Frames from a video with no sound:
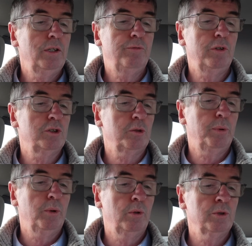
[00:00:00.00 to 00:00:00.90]
you for your
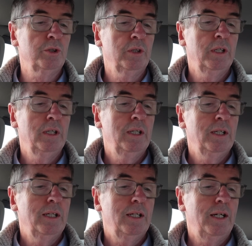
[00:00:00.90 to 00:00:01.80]
support.
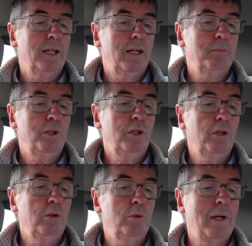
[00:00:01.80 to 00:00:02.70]

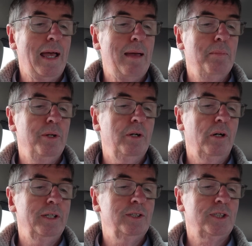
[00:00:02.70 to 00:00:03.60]
Hugh
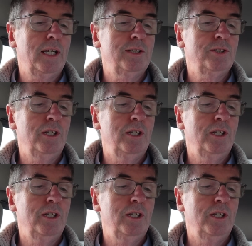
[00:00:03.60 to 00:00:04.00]
M9 says,